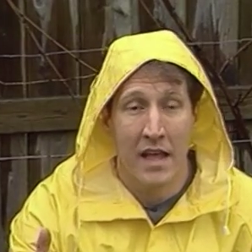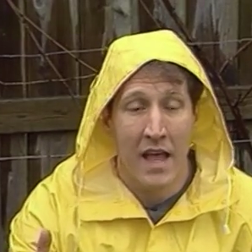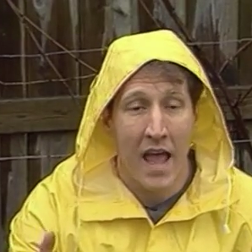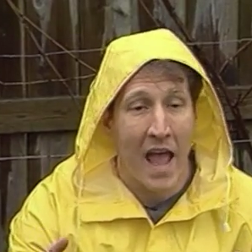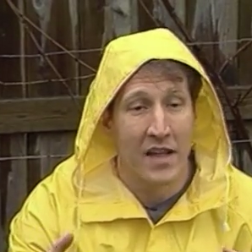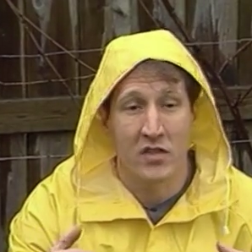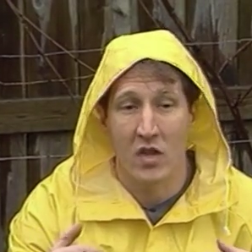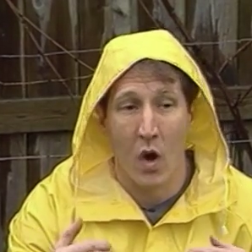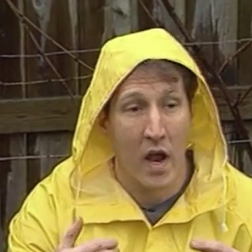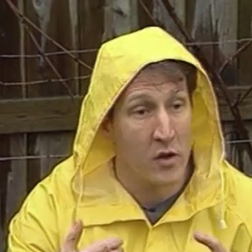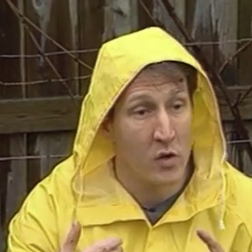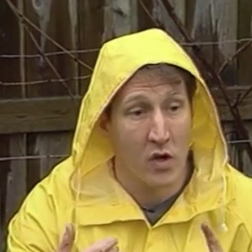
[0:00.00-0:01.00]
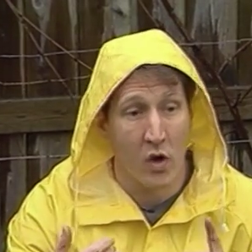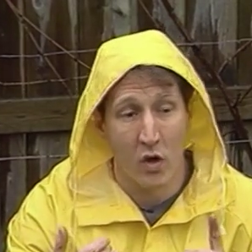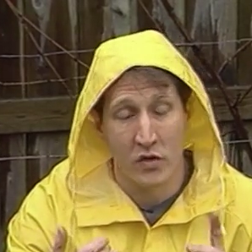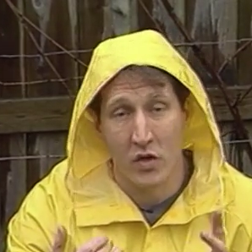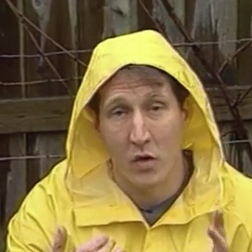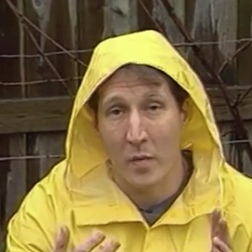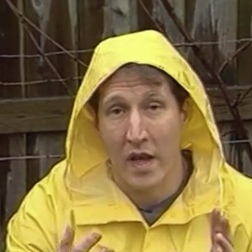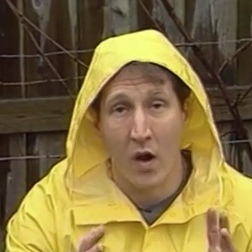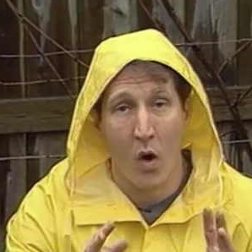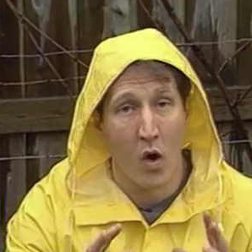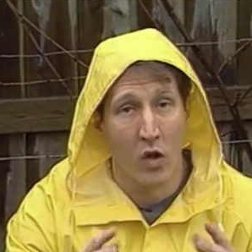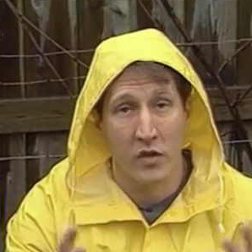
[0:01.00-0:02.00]
And you can also make
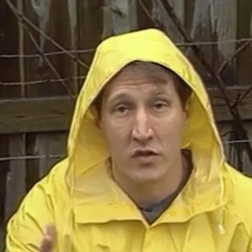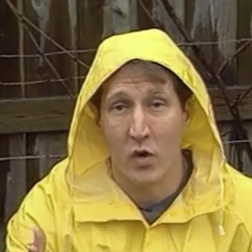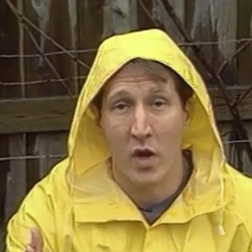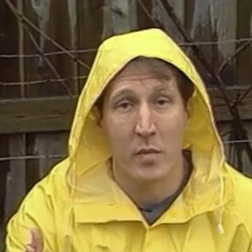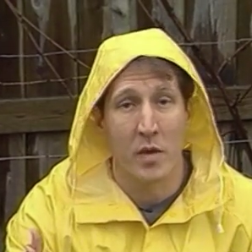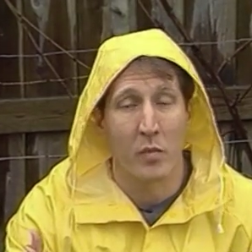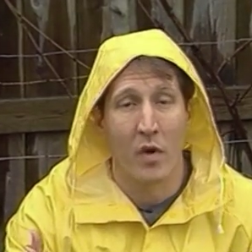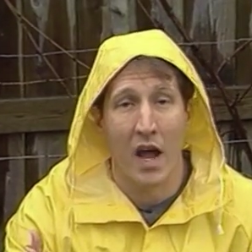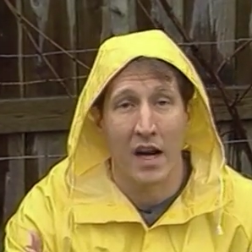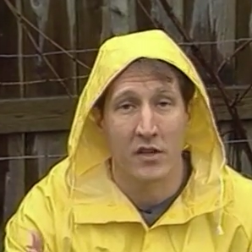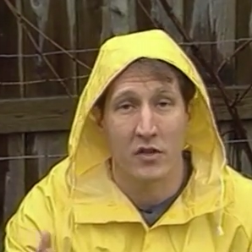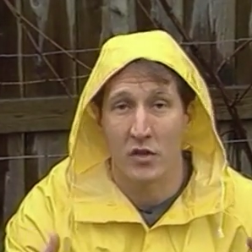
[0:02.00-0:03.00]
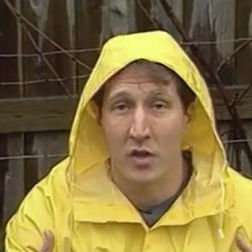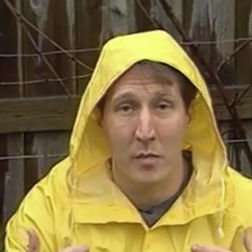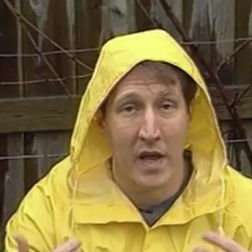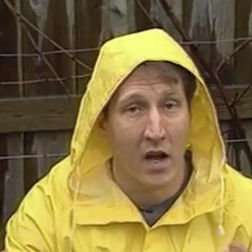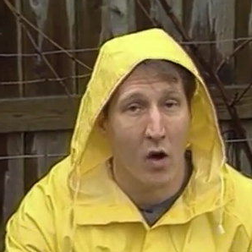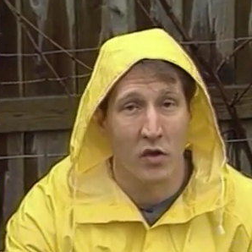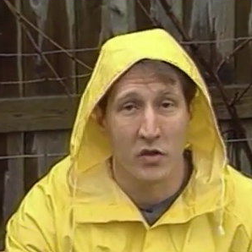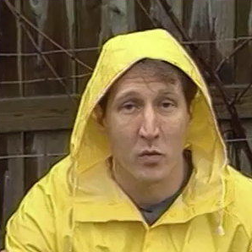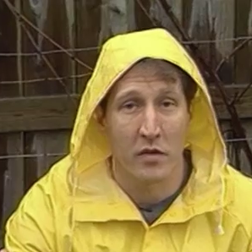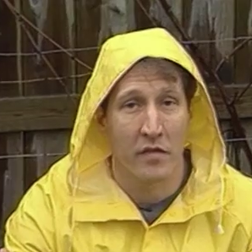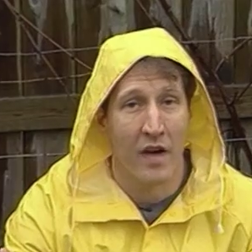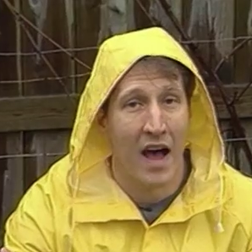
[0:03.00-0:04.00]
all the soybean products you can make also
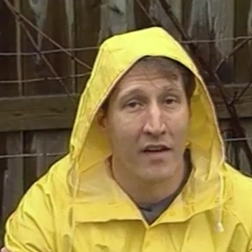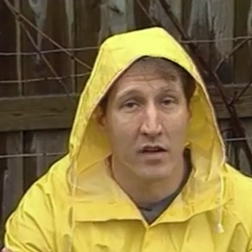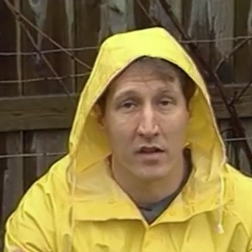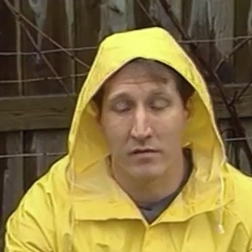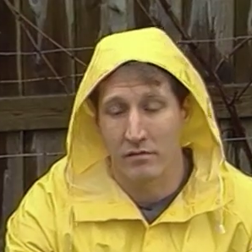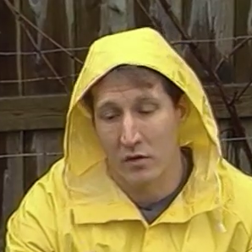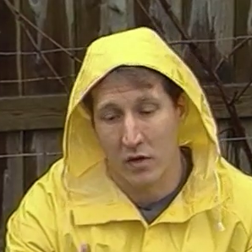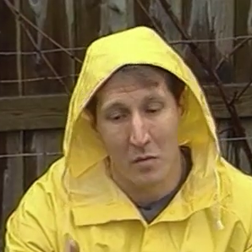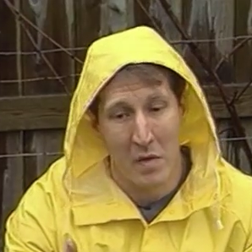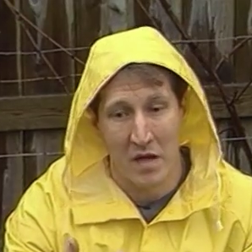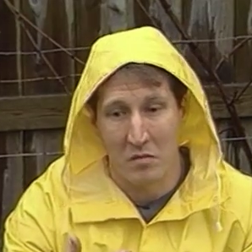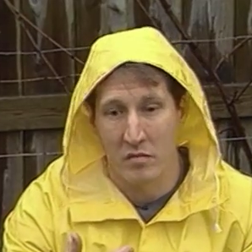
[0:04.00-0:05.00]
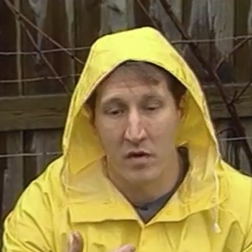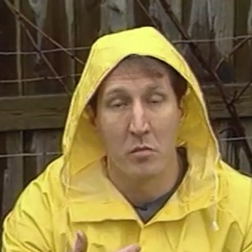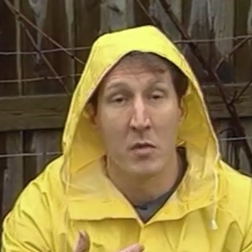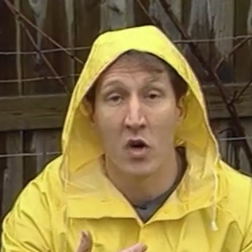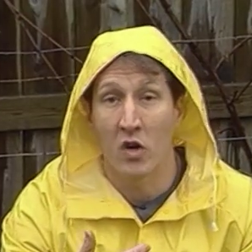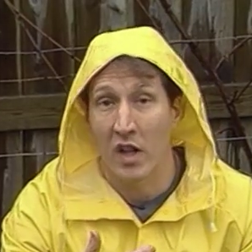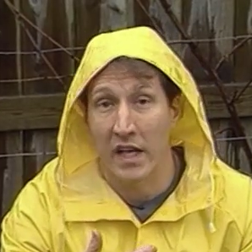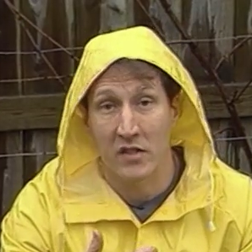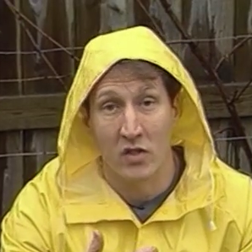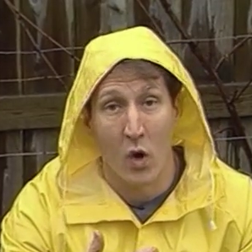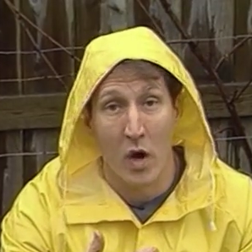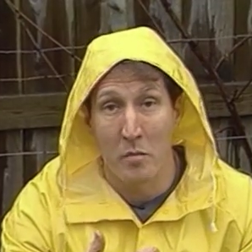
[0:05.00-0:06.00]
with fava. You can make the milk like
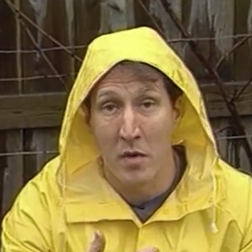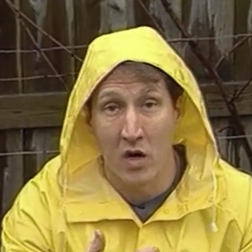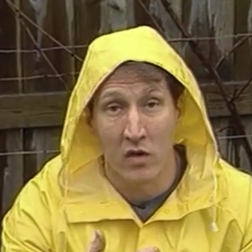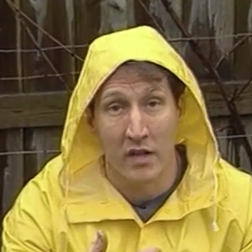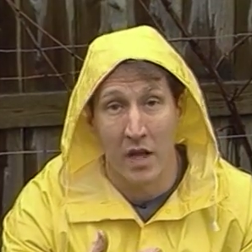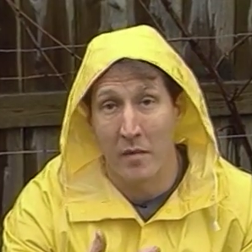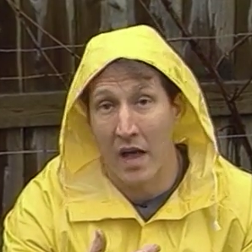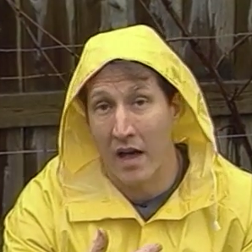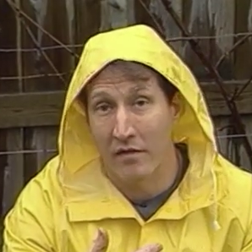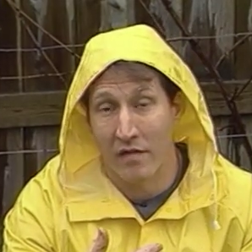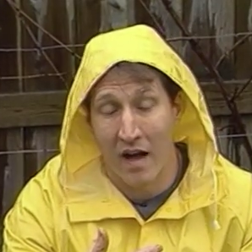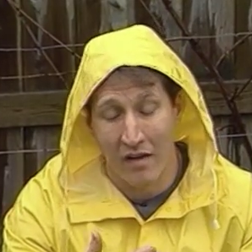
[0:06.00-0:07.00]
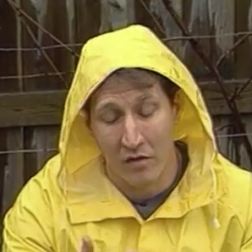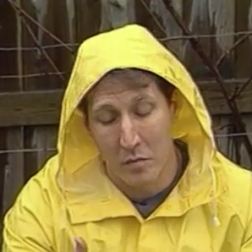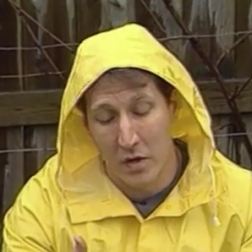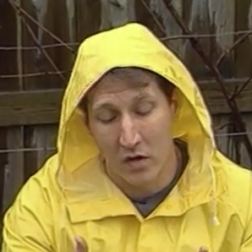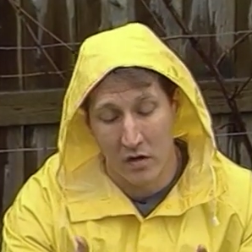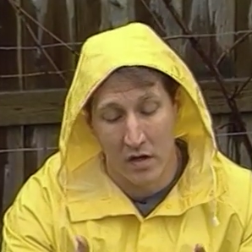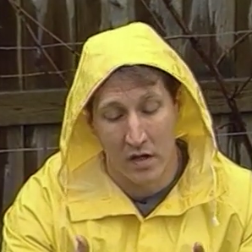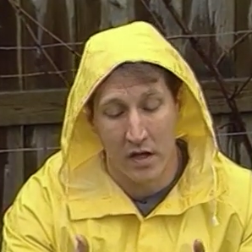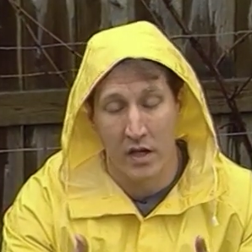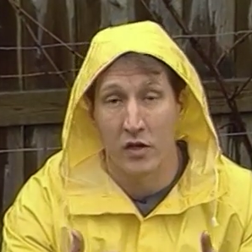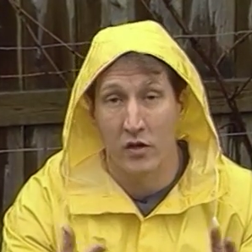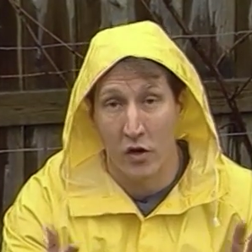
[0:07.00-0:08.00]
soy milk, they may have fava milk
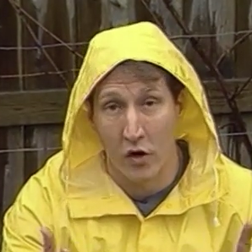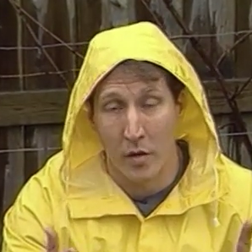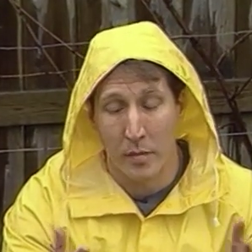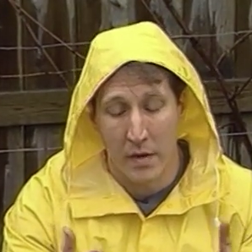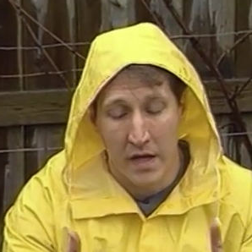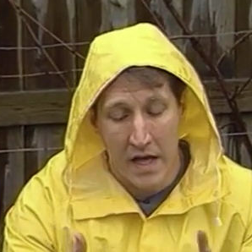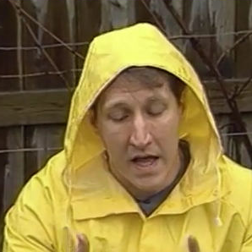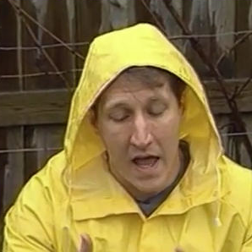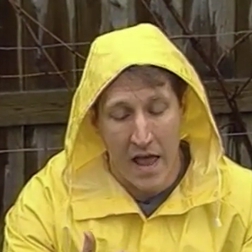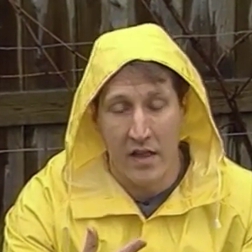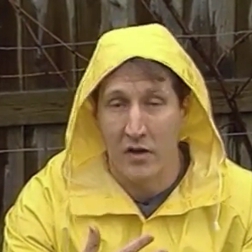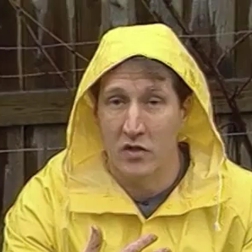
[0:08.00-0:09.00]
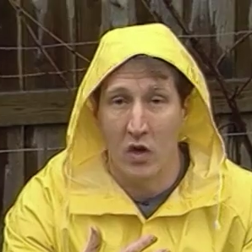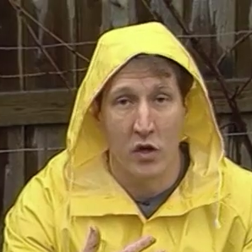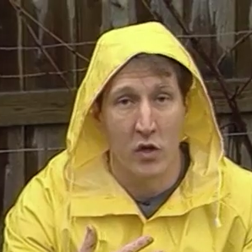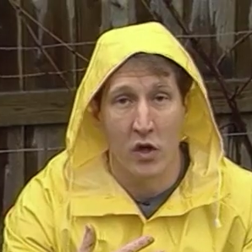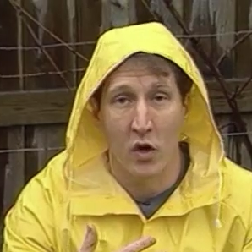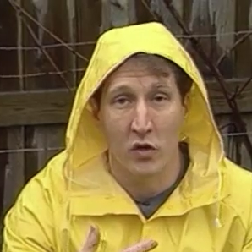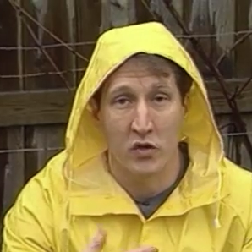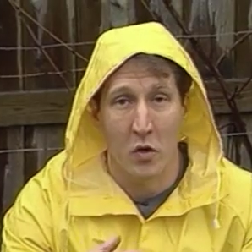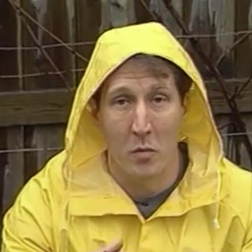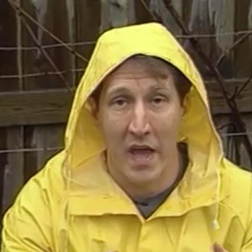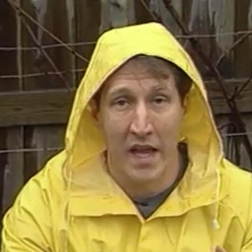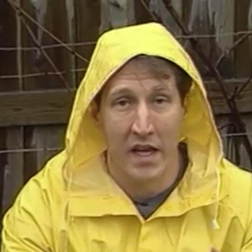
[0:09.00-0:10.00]
in Europe, and you can also
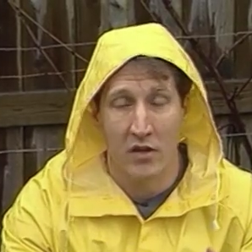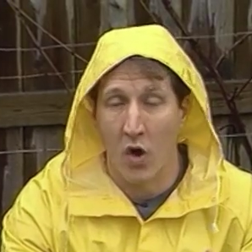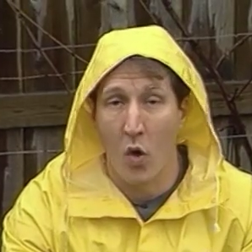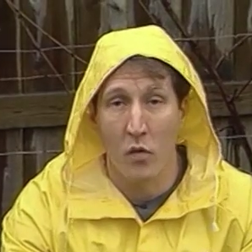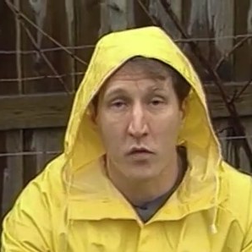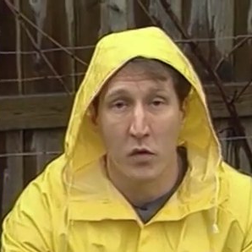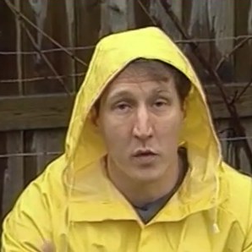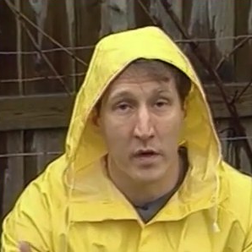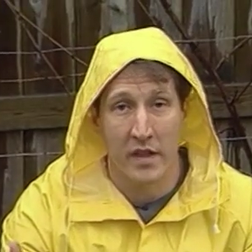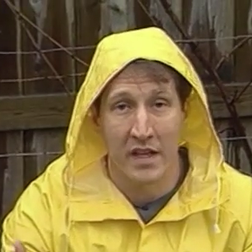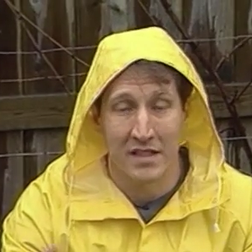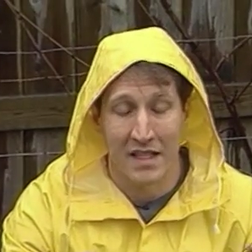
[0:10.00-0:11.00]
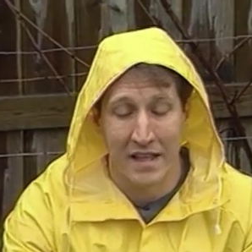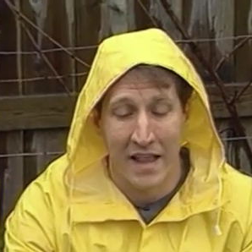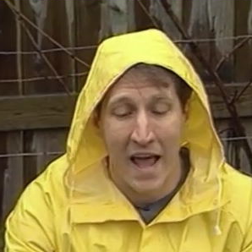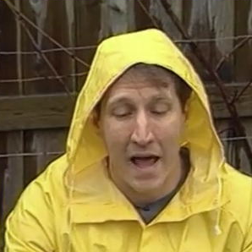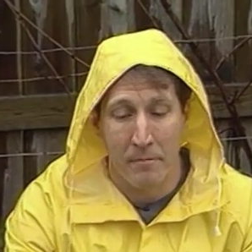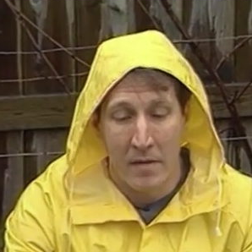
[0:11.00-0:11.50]
make tofu and things like that.